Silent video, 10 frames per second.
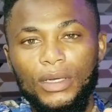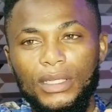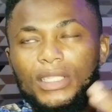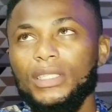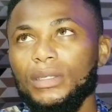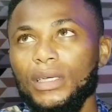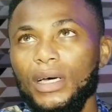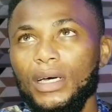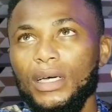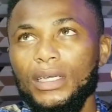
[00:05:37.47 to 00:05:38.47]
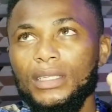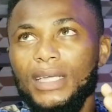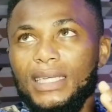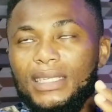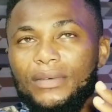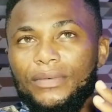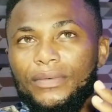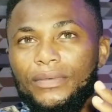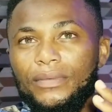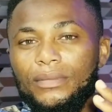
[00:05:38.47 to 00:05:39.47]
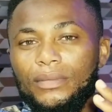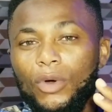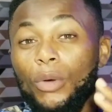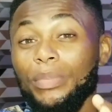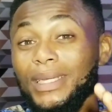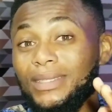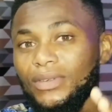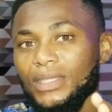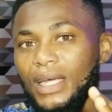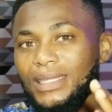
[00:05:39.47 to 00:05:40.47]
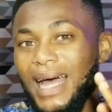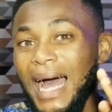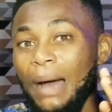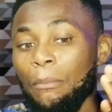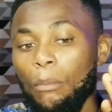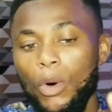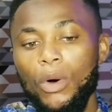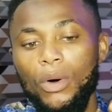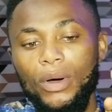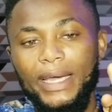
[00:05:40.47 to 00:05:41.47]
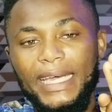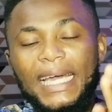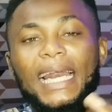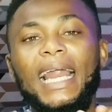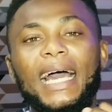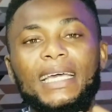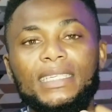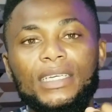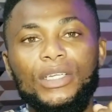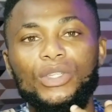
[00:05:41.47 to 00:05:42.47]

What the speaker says: It's as if complete strangers are more inclined